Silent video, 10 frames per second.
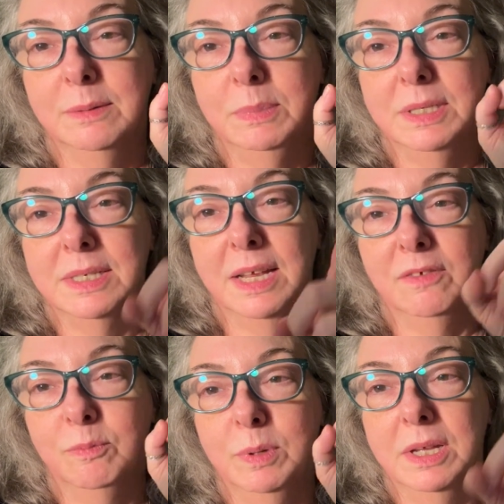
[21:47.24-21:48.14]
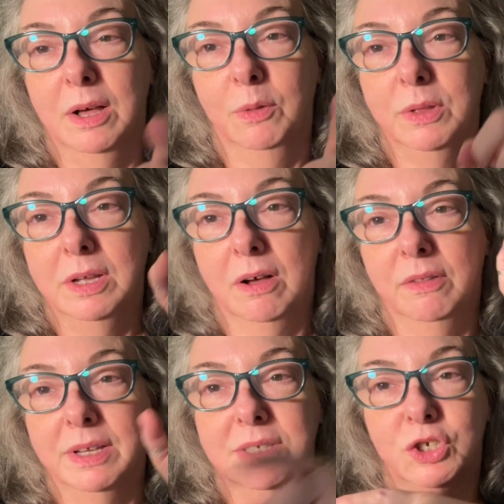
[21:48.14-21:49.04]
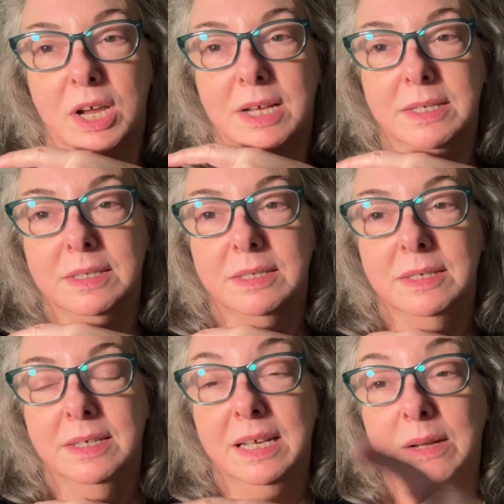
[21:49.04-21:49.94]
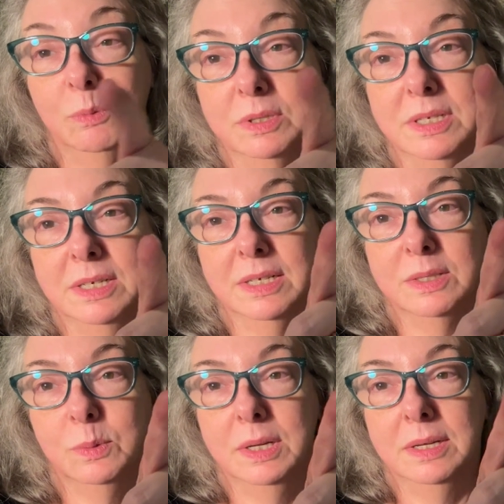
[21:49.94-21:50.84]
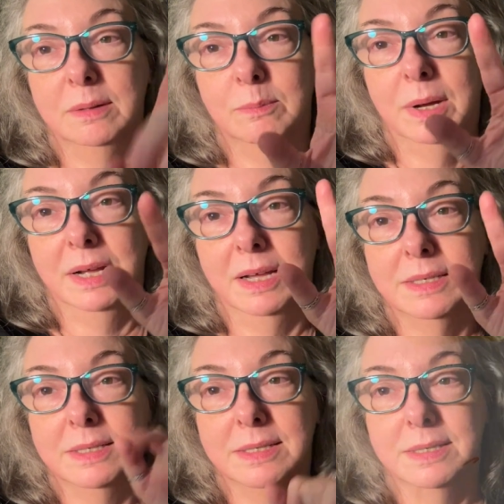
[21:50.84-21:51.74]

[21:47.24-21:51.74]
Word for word: Be safe, be healthy, all that jazz. And we'll see you next week. Bye, guys.